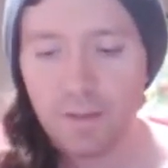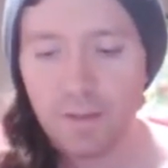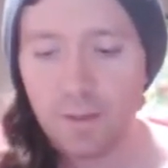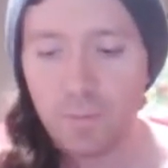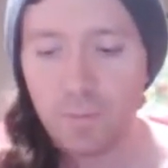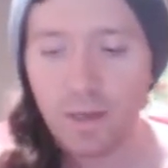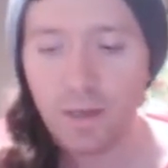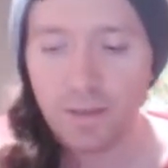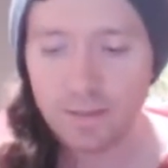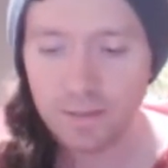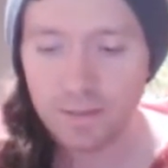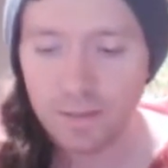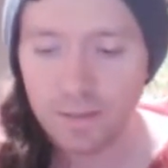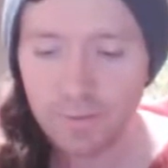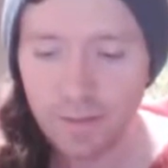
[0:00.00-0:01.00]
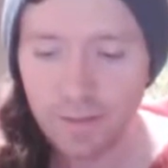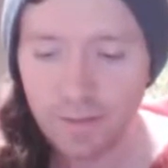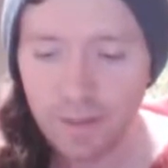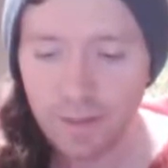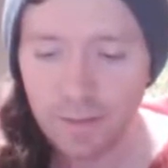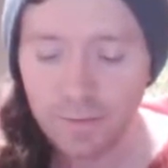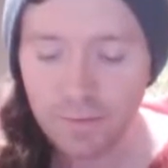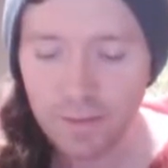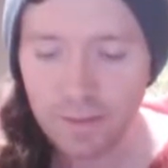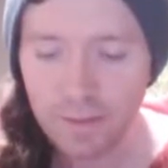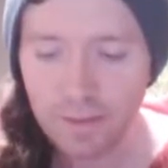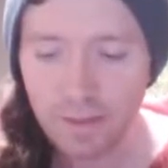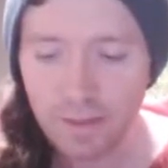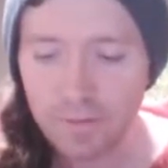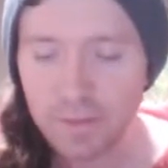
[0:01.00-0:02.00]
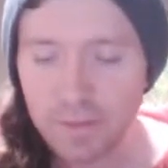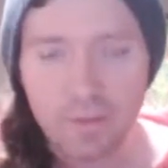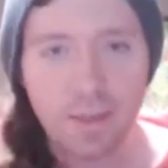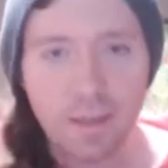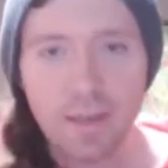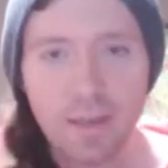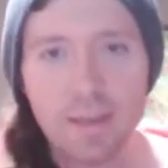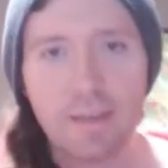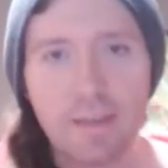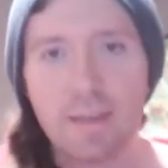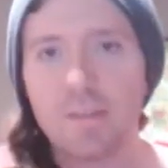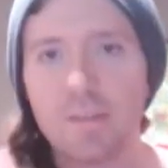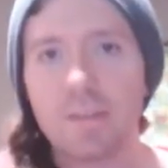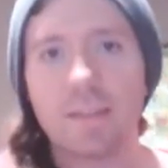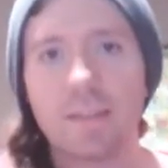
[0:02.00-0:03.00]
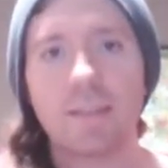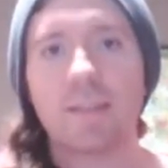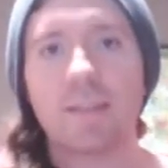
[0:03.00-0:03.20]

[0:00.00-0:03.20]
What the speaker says: positive, and every like, every